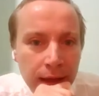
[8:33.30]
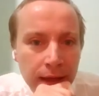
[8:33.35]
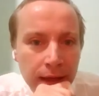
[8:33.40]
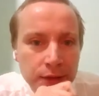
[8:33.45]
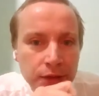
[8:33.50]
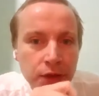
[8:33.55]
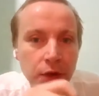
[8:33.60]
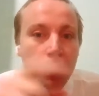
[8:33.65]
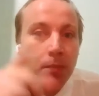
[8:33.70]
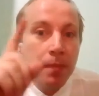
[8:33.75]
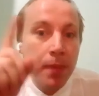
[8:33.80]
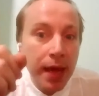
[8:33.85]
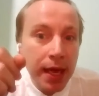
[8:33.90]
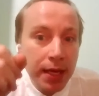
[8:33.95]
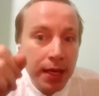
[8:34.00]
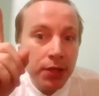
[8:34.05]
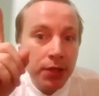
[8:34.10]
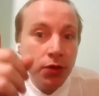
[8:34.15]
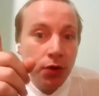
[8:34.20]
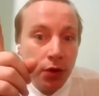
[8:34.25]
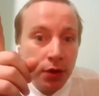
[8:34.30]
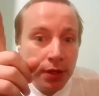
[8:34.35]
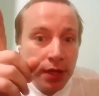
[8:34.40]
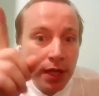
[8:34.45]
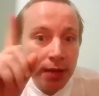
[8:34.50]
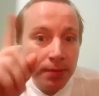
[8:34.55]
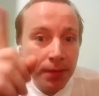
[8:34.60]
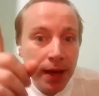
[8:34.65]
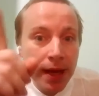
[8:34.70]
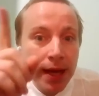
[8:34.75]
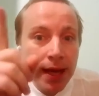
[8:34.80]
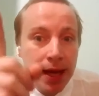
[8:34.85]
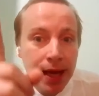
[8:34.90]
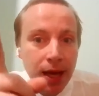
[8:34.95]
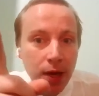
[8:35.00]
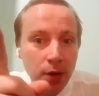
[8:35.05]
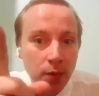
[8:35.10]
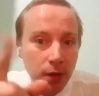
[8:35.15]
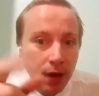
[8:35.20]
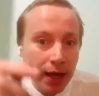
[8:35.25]
So make sure that my
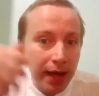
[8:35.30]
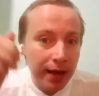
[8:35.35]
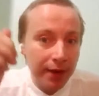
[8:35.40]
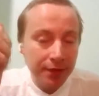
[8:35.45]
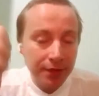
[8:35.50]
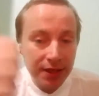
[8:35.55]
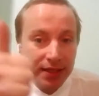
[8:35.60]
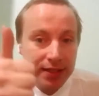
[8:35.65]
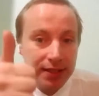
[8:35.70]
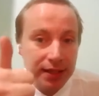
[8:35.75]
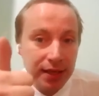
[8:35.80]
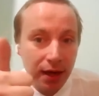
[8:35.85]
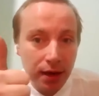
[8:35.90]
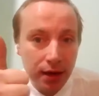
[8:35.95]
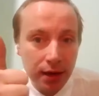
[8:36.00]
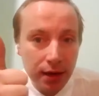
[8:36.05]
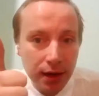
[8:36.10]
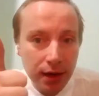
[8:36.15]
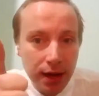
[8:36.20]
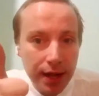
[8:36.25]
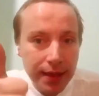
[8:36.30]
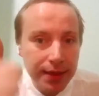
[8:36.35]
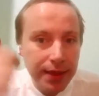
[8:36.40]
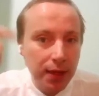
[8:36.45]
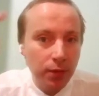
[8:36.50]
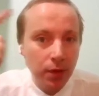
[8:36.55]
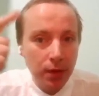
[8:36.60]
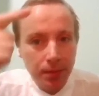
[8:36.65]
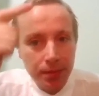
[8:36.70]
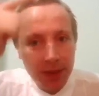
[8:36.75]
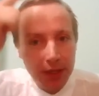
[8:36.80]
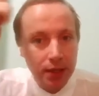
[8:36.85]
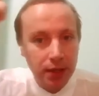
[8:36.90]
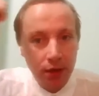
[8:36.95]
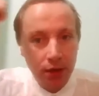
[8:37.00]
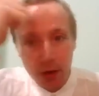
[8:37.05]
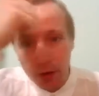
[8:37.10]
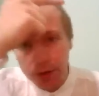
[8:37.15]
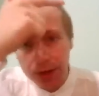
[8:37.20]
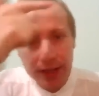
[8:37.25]
hair will have this color and they will be
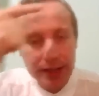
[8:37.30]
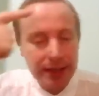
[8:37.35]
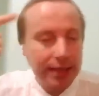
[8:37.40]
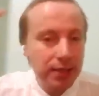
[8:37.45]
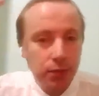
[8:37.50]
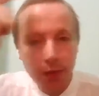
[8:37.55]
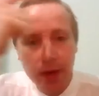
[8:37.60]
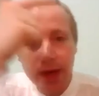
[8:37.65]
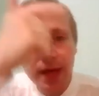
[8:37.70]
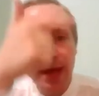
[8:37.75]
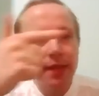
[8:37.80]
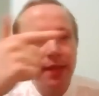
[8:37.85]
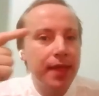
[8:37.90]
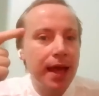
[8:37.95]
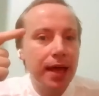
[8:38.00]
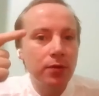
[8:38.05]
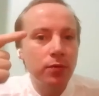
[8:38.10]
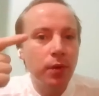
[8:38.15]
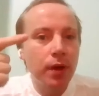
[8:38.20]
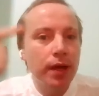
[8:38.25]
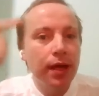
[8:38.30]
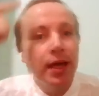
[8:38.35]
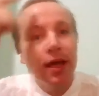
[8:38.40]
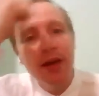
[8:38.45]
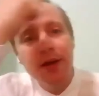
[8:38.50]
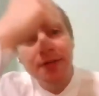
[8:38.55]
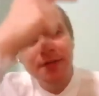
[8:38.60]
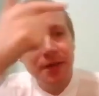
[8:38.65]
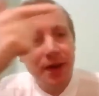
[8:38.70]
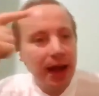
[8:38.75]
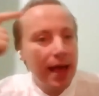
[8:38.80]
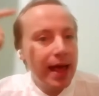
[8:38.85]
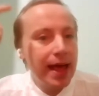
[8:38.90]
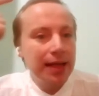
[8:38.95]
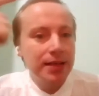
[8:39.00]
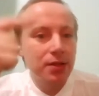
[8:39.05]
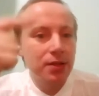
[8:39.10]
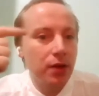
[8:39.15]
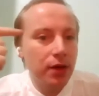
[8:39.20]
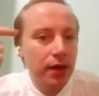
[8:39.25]
growing this way and that way for
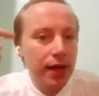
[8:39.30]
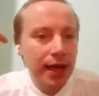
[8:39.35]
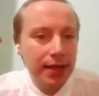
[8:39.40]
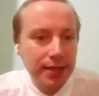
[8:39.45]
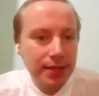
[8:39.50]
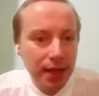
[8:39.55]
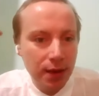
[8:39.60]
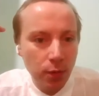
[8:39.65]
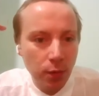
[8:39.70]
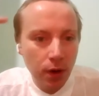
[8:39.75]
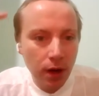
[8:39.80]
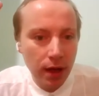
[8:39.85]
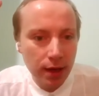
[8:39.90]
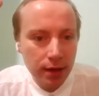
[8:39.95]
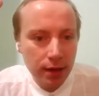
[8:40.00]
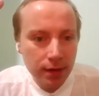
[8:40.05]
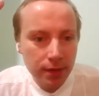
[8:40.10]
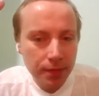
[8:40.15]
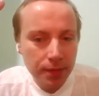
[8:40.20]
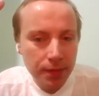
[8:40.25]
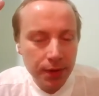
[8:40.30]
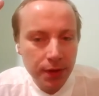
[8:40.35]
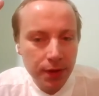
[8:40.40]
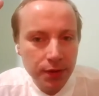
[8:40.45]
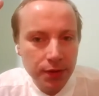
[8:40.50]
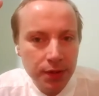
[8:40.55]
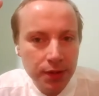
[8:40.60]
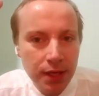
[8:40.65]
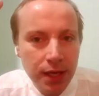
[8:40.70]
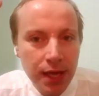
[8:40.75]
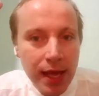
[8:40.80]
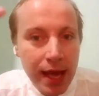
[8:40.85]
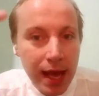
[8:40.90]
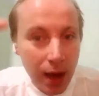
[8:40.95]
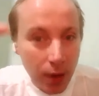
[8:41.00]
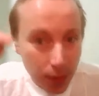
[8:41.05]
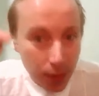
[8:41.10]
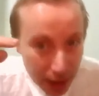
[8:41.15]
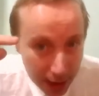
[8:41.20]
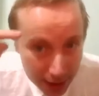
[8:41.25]
as long as I want. You see,
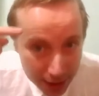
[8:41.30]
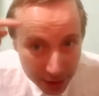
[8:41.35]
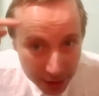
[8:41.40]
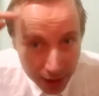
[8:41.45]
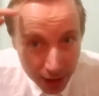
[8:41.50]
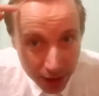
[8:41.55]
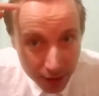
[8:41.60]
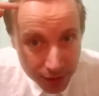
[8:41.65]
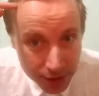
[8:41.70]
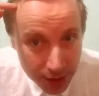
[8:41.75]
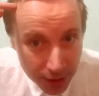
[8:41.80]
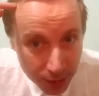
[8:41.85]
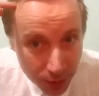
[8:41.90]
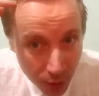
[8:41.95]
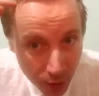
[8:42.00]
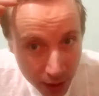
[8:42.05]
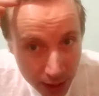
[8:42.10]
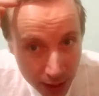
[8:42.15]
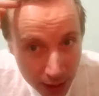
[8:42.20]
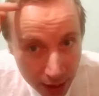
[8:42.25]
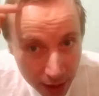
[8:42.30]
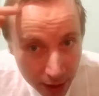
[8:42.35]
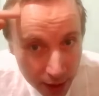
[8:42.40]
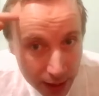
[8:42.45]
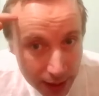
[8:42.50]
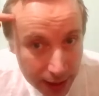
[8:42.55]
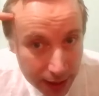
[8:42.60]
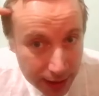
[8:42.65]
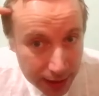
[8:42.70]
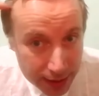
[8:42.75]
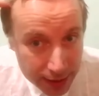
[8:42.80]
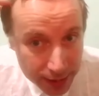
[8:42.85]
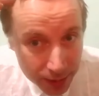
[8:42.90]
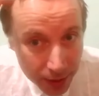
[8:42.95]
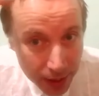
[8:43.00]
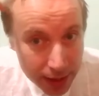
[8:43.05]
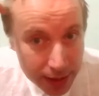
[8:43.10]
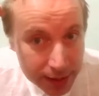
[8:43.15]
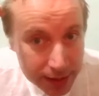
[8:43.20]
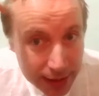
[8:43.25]
I would like to have some more hair in this
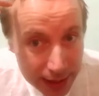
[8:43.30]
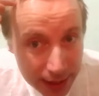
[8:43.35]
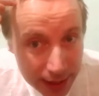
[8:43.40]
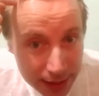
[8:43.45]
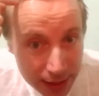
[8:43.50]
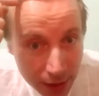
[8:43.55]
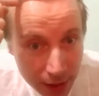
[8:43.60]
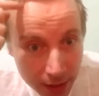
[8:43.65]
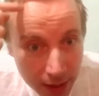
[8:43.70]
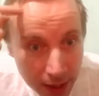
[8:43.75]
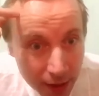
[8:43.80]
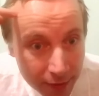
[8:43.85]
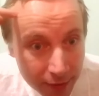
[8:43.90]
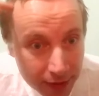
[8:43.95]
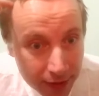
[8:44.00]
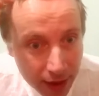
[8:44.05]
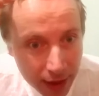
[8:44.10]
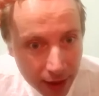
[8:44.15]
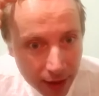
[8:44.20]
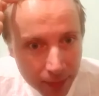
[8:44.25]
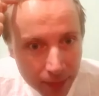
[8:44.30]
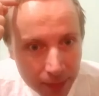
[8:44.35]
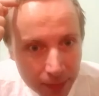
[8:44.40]
place and I don't have that.